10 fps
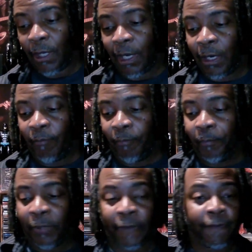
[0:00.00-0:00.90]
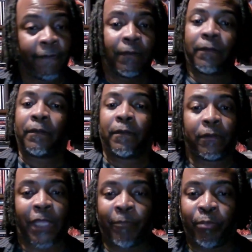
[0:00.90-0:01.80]
But
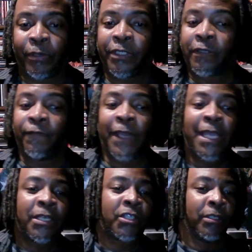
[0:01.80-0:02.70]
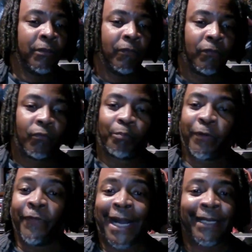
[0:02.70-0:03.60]
that British invasion
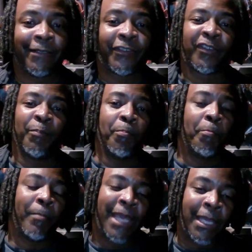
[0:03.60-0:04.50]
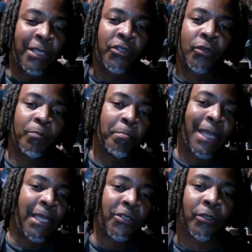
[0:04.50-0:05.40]
provided some major,
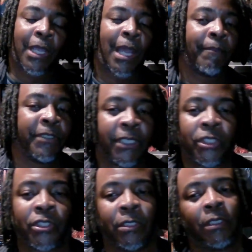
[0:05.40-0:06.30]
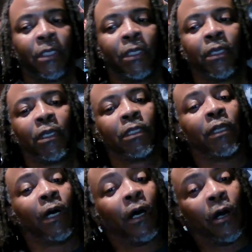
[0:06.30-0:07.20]
major competition.
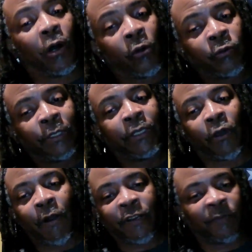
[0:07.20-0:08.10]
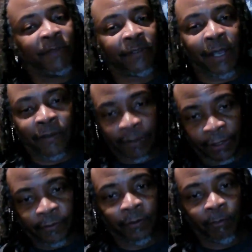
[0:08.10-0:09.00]
The only artist besides,
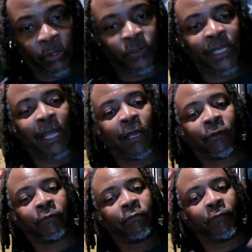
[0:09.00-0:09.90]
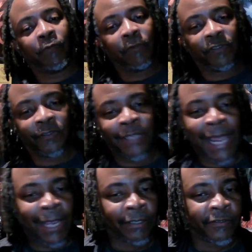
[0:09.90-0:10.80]
like I said, Motown,
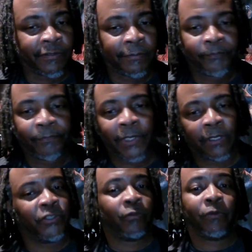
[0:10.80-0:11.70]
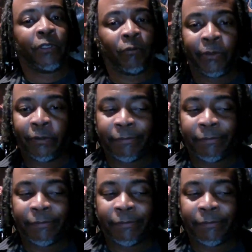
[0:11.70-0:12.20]
Stax, because you know